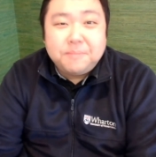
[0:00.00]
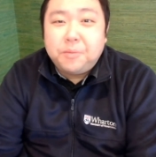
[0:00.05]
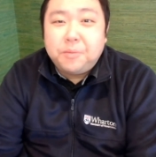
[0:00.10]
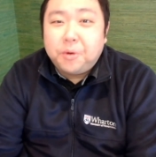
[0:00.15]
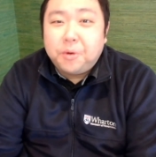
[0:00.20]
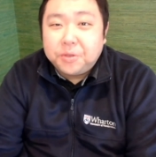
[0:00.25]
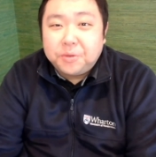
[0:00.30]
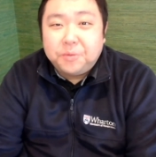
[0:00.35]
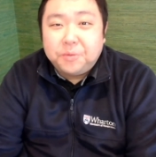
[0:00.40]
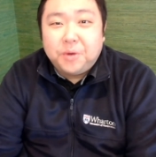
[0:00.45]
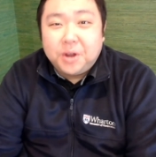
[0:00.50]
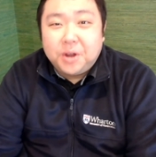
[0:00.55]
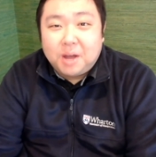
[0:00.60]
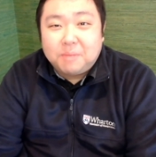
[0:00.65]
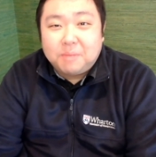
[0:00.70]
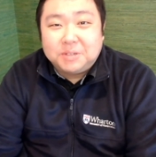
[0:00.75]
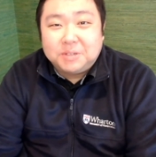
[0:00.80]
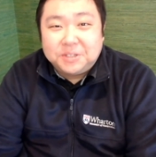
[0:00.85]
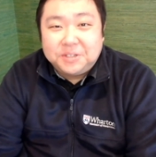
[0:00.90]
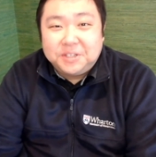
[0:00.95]
more than one
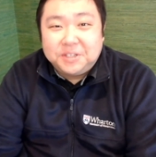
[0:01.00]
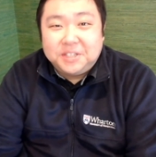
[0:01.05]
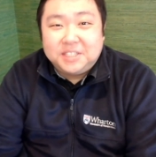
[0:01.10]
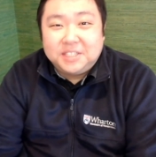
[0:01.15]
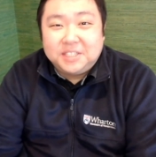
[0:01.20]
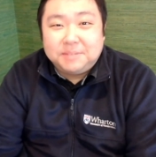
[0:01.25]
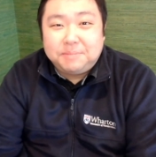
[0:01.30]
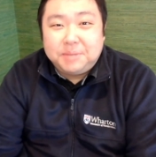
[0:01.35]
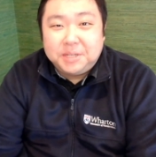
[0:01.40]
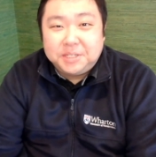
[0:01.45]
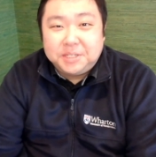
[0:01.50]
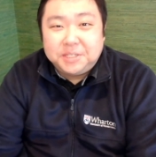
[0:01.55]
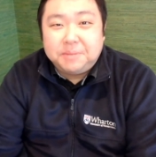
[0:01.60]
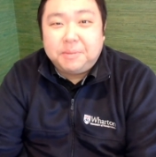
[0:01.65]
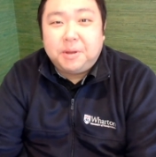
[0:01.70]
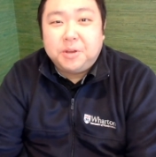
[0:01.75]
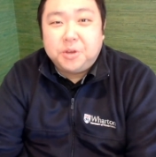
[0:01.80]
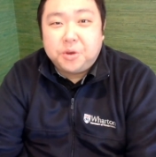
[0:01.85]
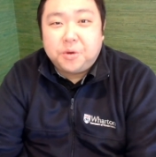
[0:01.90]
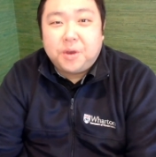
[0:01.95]
opportunity just to pitch them
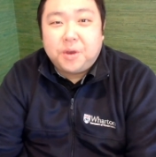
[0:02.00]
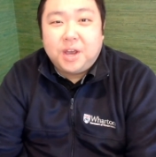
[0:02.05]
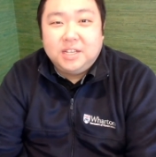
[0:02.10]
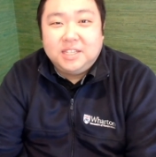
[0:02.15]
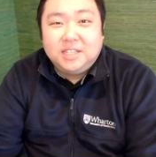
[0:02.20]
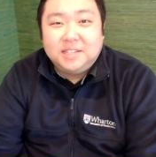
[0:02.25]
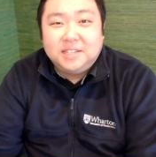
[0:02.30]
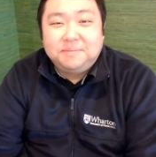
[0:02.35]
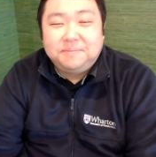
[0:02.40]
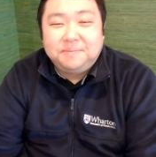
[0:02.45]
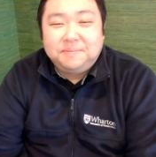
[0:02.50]
on your idea.